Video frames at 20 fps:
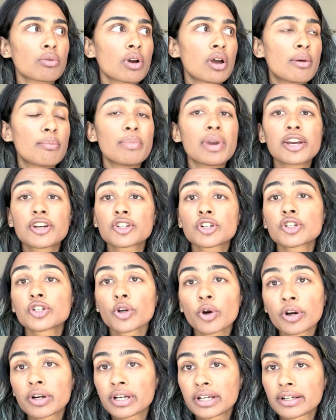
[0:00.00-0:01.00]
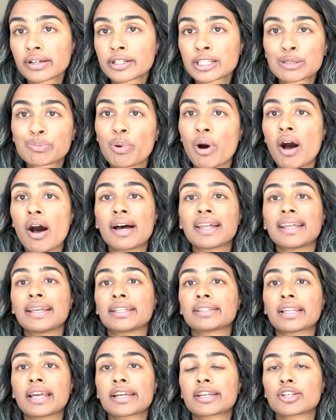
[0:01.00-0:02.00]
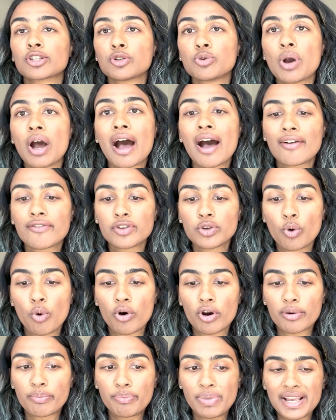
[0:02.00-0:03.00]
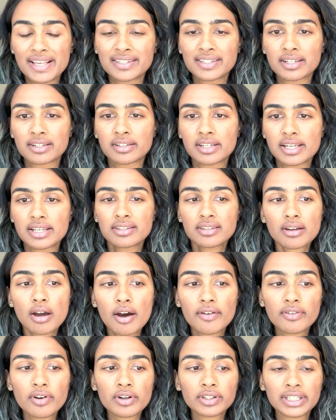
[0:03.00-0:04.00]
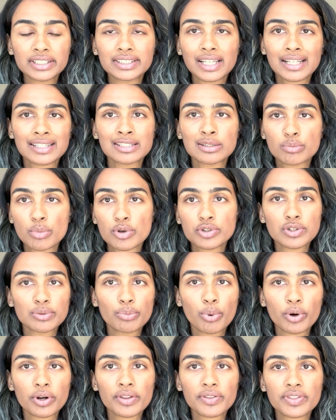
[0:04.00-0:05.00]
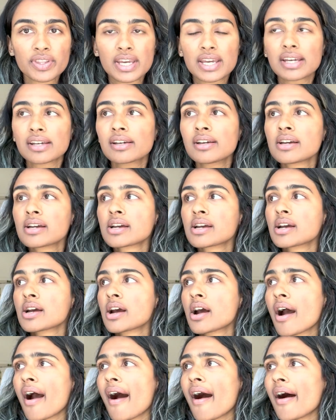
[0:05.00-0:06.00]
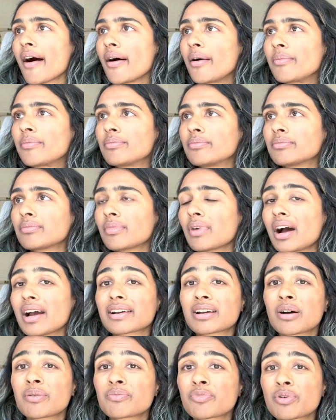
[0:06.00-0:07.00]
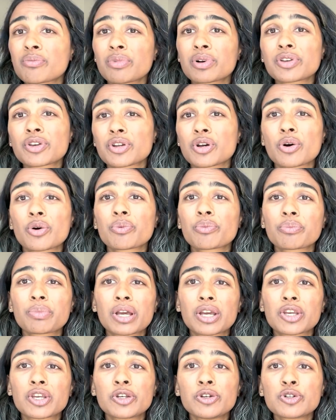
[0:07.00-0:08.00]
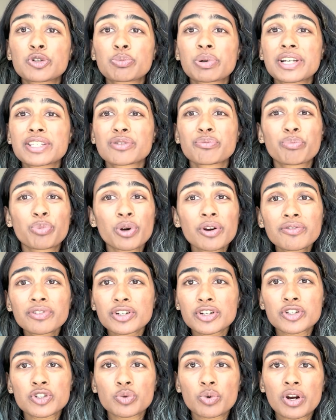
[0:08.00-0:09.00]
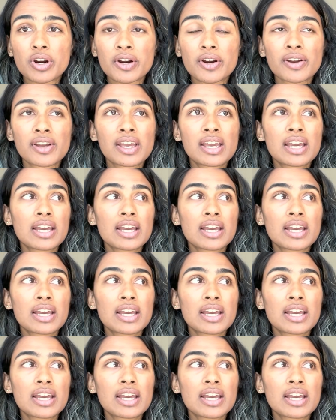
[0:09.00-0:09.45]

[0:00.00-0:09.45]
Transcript: make sure you're in a good spot and like you have your basic needs covered. Like that's the most important thing. I come from, a huge place of privilege where,